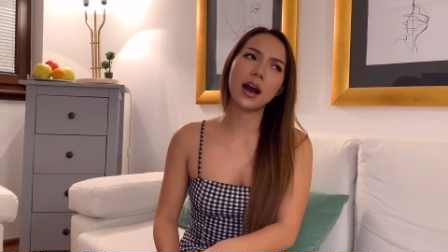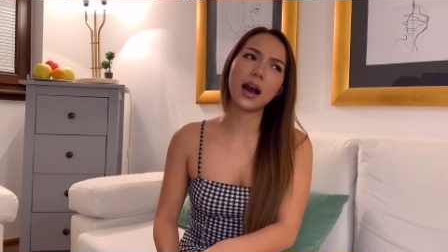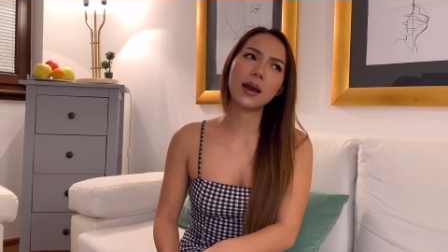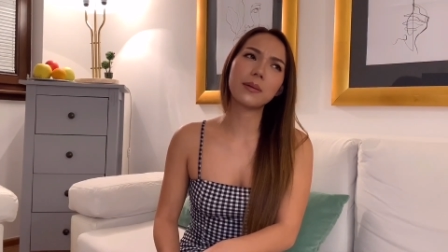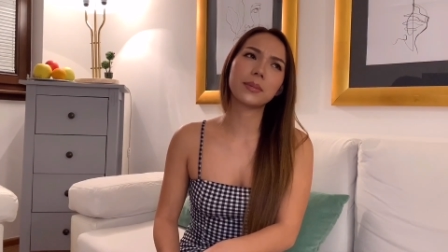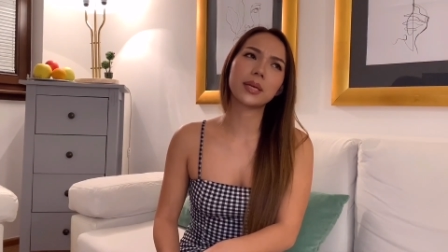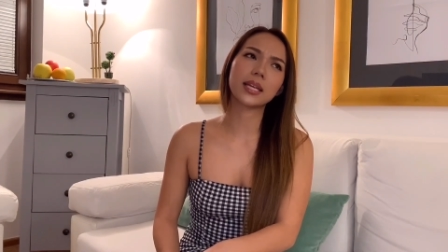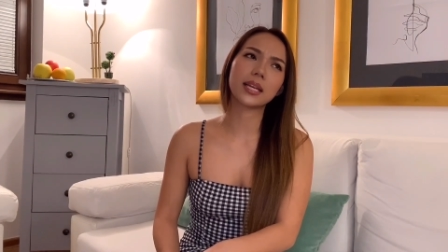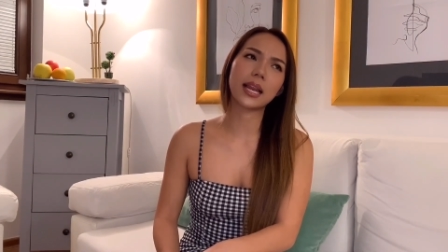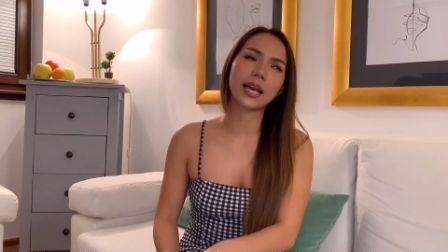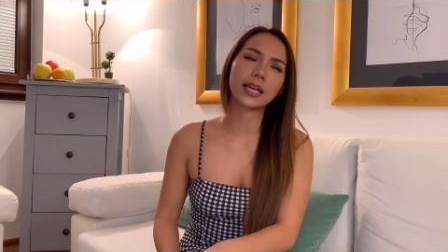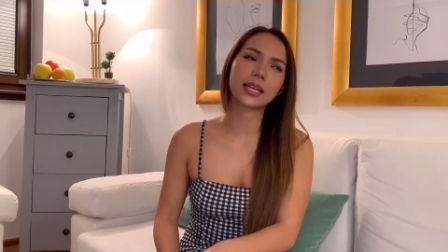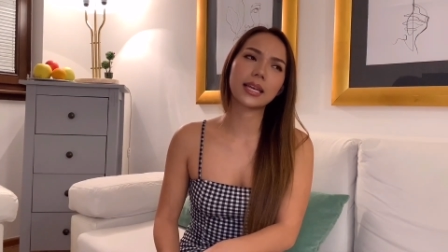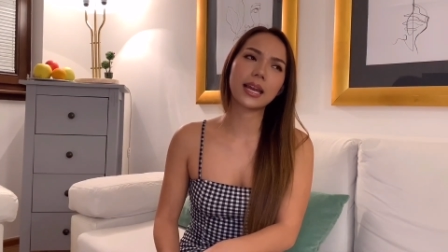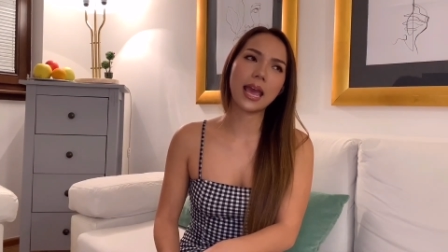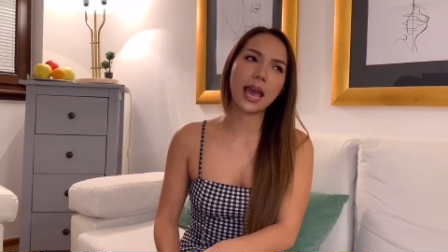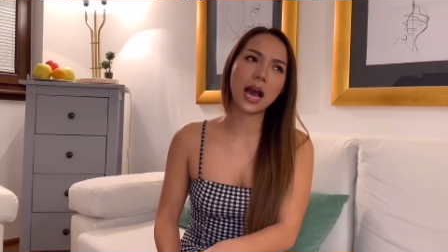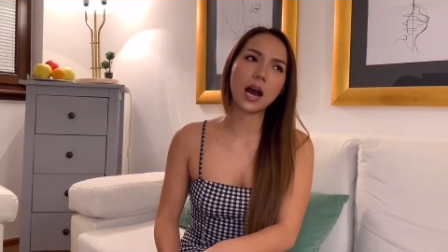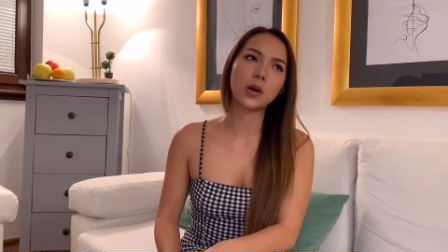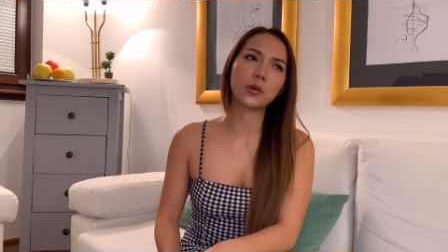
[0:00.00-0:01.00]
I mean like
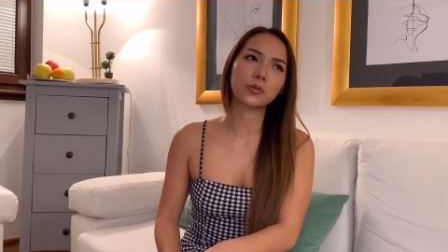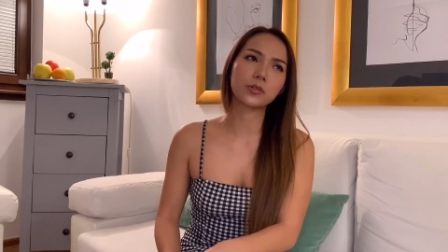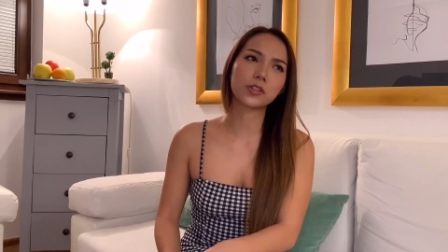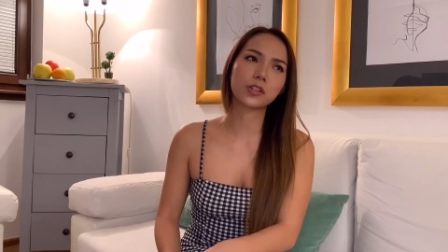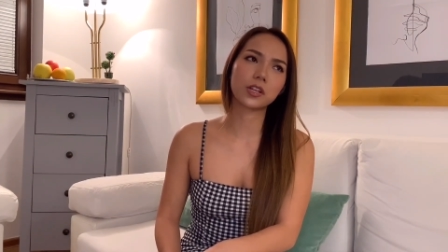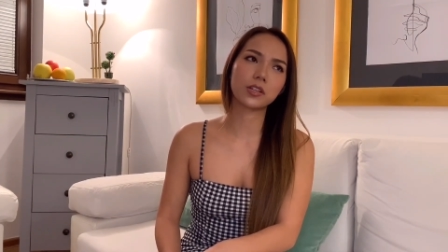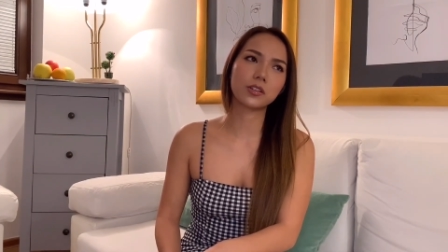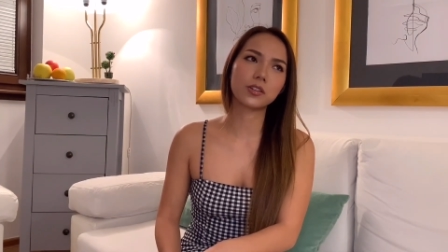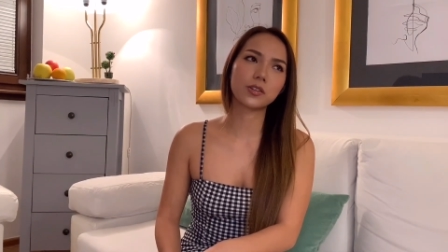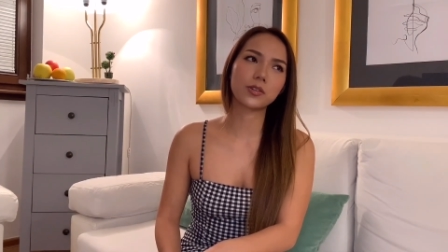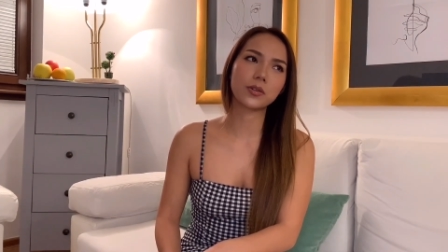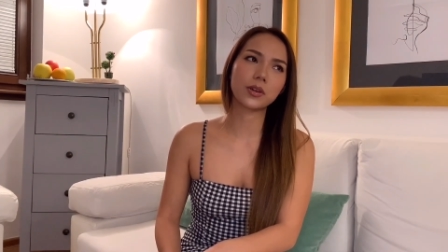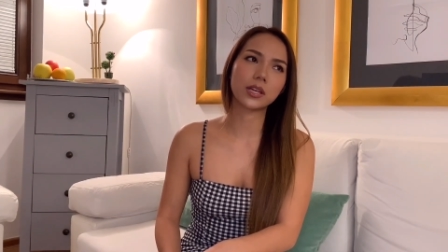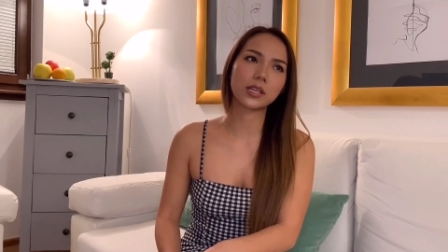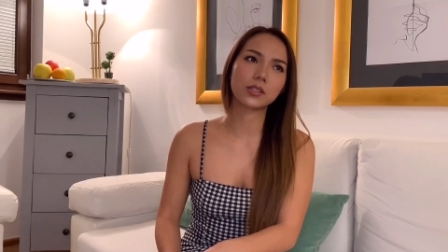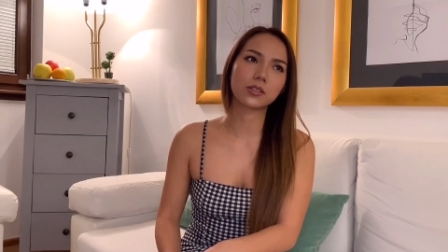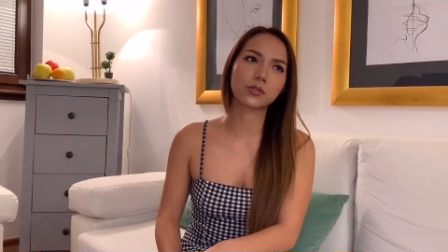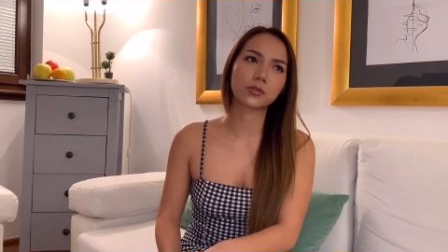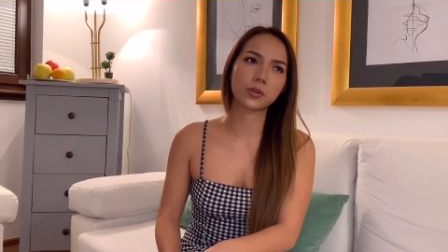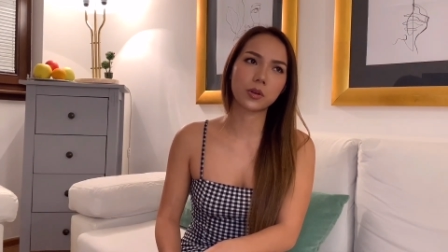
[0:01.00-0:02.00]
now Chengdu
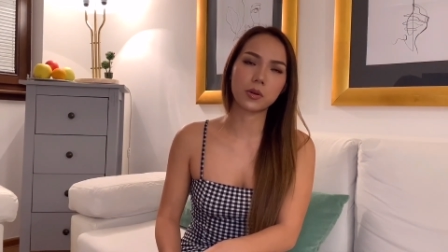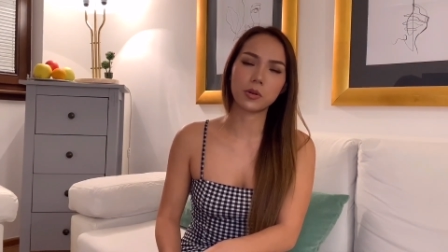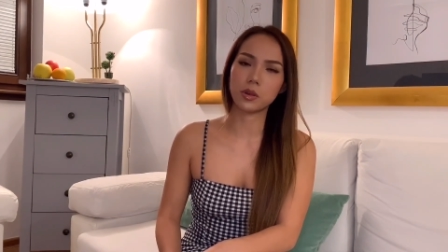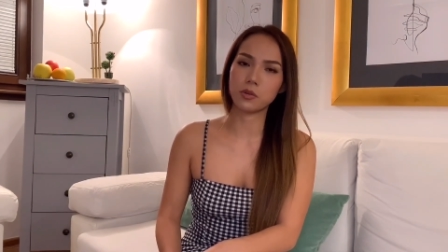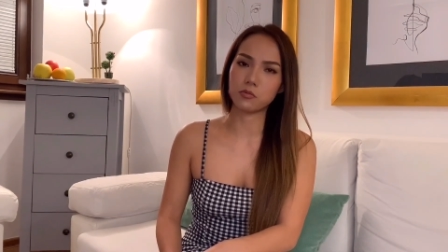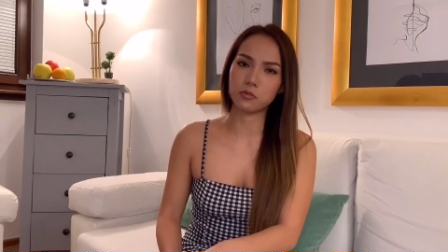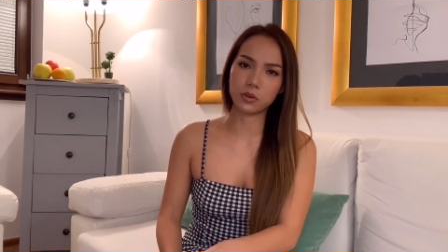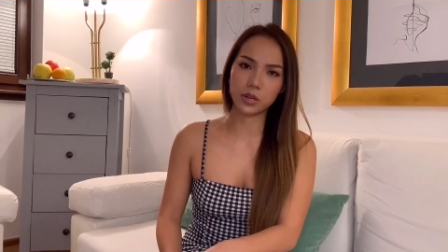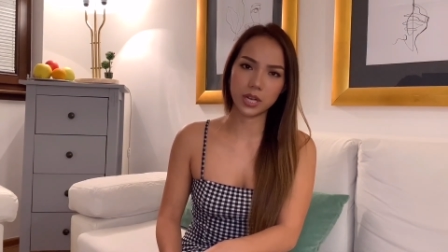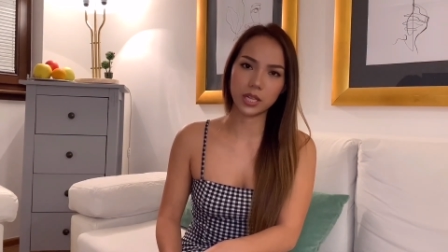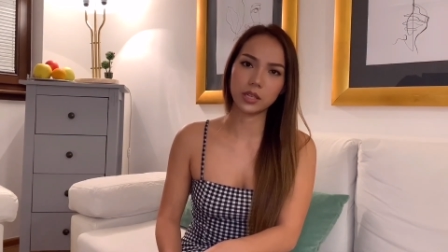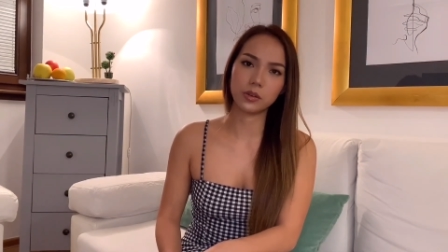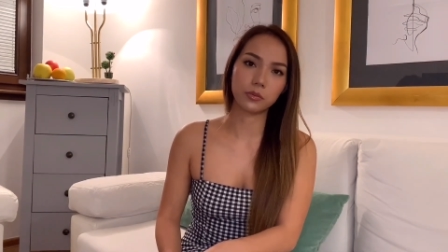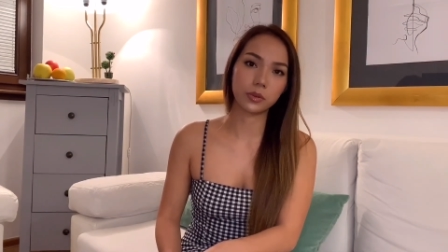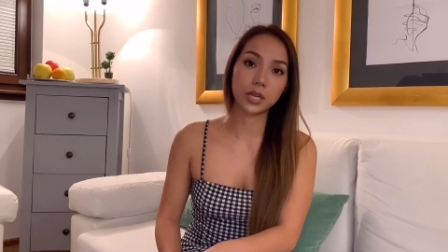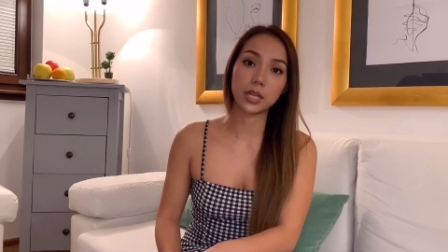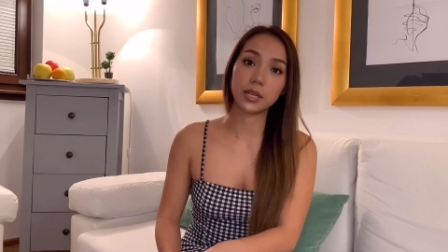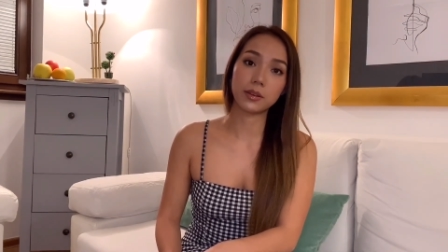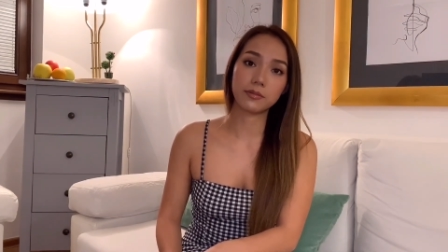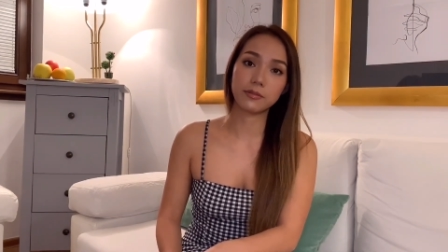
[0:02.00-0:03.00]
is growing really,
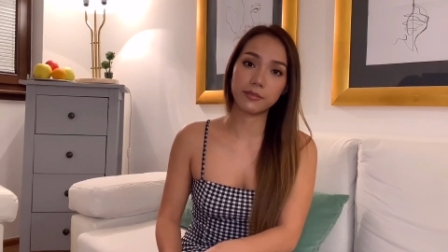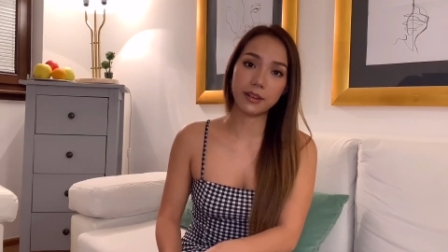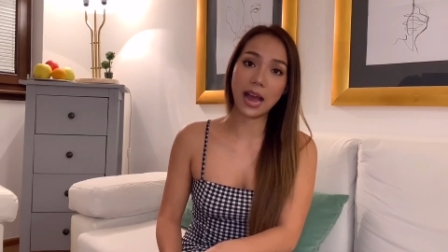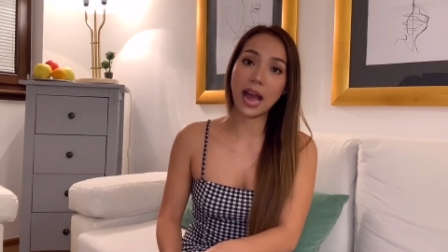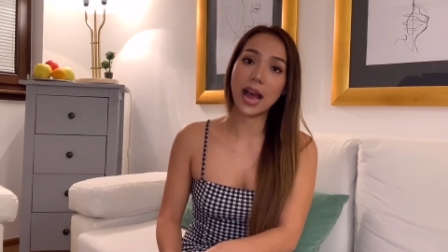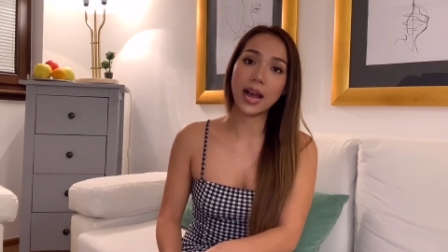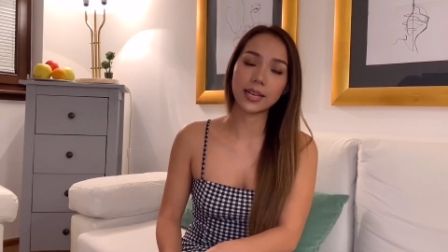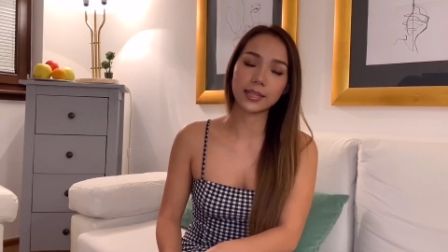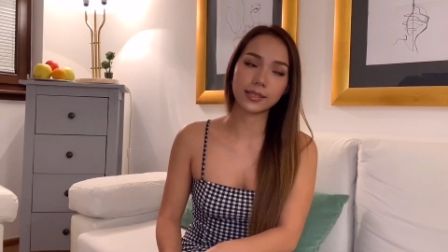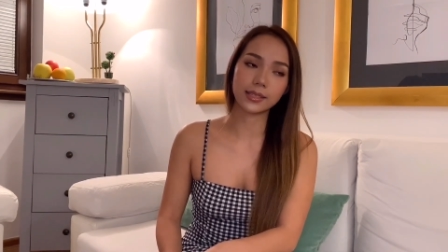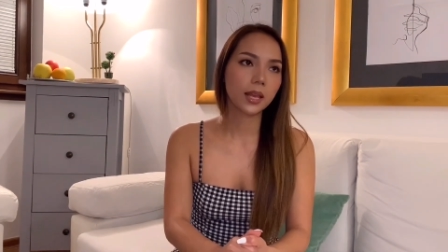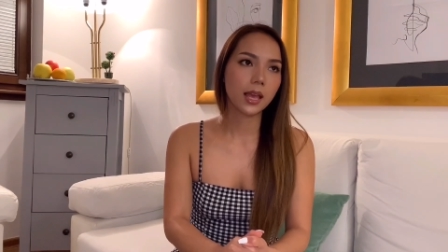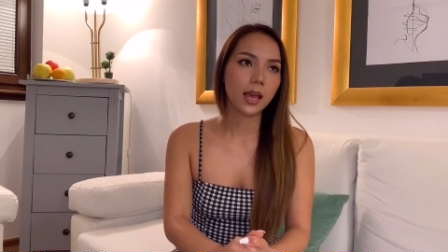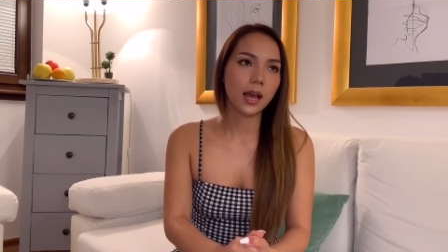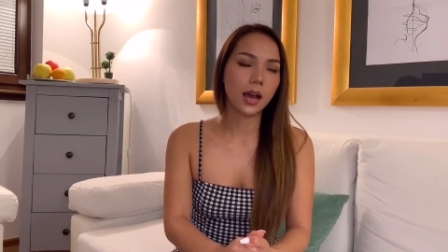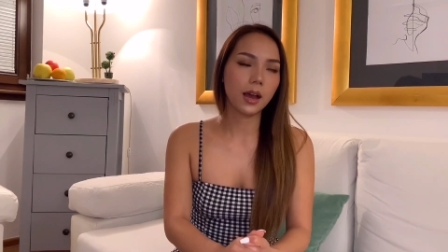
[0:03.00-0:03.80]
really fast.